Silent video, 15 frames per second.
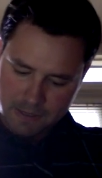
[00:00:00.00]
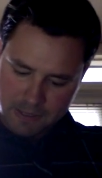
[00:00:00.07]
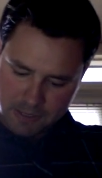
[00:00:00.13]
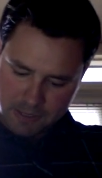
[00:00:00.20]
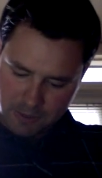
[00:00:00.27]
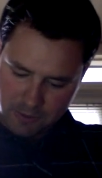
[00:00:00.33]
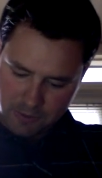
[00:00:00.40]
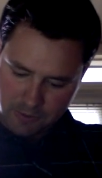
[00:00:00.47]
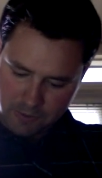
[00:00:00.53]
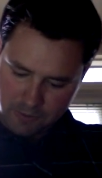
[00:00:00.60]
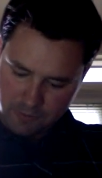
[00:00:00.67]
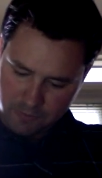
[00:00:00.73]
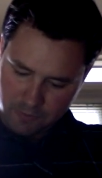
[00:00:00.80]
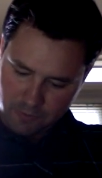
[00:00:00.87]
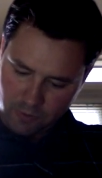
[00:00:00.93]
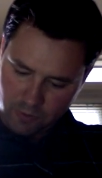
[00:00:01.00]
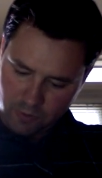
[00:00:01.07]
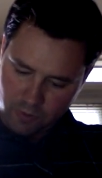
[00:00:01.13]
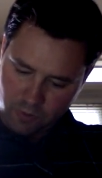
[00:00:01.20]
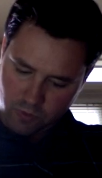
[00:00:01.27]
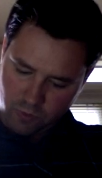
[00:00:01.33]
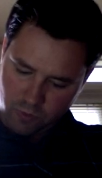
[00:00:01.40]
So
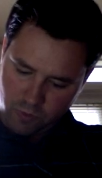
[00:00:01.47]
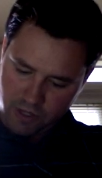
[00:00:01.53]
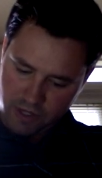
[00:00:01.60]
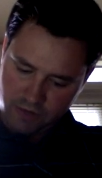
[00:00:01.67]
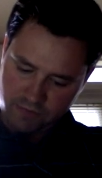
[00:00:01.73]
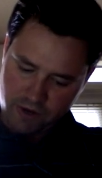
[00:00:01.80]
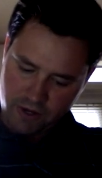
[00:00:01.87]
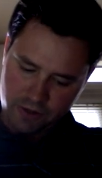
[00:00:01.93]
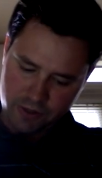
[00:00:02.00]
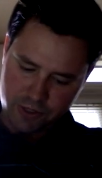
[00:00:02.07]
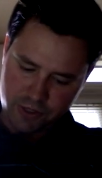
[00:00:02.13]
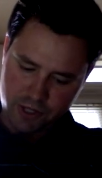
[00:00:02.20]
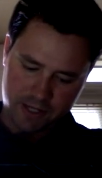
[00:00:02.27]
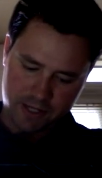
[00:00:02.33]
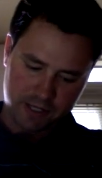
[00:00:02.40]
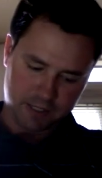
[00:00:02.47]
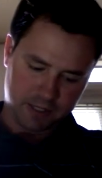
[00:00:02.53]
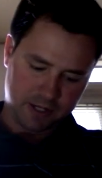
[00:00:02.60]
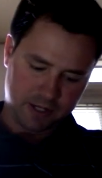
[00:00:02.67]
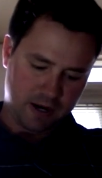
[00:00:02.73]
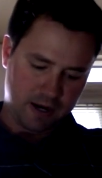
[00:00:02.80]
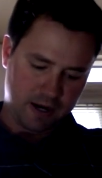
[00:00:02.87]
when you've got your shotgun
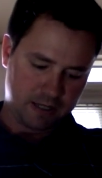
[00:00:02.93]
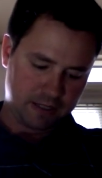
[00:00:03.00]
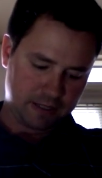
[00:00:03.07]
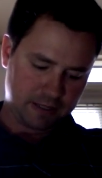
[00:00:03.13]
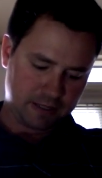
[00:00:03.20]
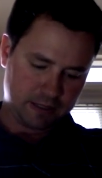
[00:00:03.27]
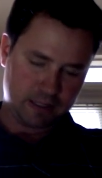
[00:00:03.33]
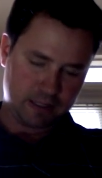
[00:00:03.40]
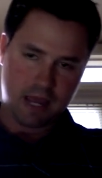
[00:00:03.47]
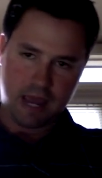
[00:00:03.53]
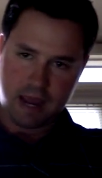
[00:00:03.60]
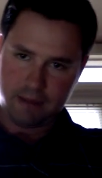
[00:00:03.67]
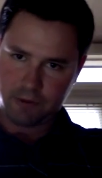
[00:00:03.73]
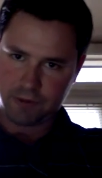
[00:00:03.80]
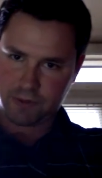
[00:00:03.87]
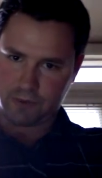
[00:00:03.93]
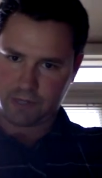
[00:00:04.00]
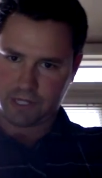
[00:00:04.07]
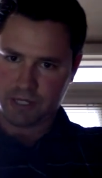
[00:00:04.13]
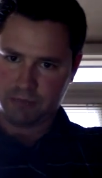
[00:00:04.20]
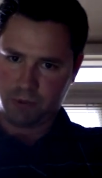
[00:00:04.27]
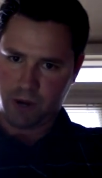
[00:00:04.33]
cocked, the hammer's
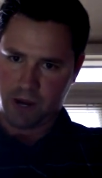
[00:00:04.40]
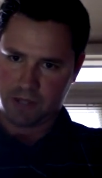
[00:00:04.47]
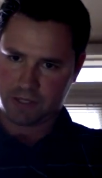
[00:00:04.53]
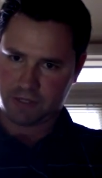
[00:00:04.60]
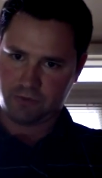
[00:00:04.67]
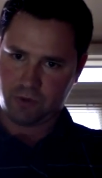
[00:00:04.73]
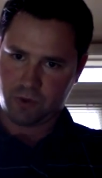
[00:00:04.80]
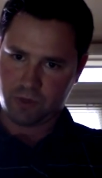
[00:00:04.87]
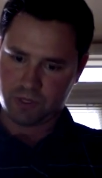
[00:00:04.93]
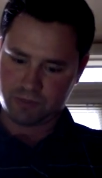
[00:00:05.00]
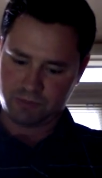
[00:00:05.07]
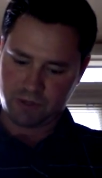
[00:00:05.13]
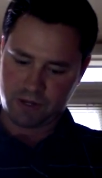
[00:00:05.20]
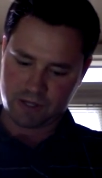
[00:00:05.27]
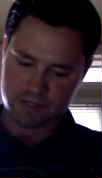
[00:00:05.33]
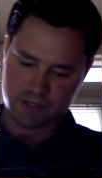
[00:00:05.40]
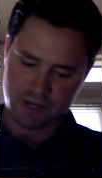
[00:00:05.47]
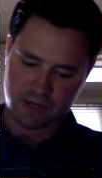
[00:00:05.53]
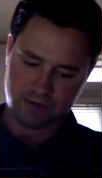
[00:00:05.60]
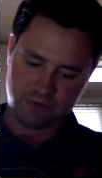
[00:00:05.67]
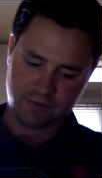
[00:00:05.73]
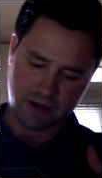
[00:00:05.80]
already depressed, of course, because
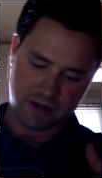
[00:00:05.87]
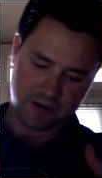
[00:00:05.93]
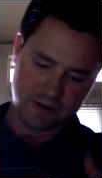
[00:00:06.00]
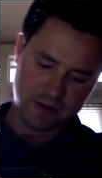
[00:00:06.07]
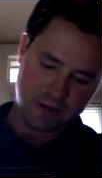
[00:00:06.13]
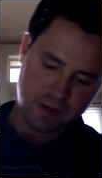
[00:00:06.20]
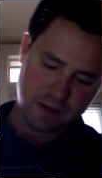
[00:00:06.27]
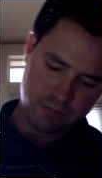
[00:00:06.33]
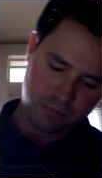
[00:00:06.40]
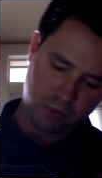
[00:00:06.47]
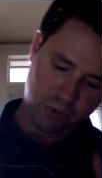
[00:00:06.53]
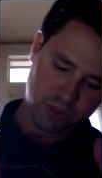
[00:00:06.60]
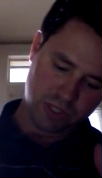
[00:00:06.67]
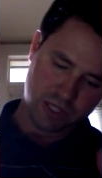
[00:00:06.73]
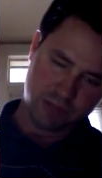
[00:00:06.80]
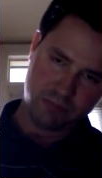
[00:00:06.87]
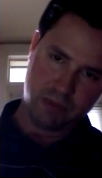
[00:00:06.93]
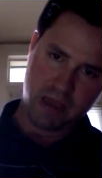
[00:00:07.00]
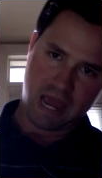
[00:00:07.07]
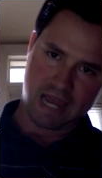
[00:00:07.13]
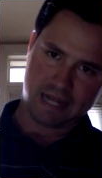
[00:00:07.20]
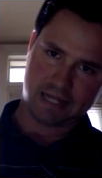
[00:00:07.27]
I've pulled it
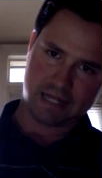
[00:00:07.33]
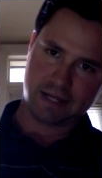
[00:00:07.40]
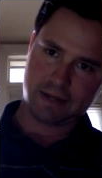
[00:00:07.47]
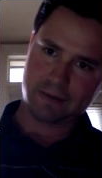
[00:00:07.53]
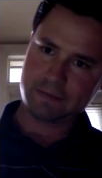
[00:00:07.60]
back.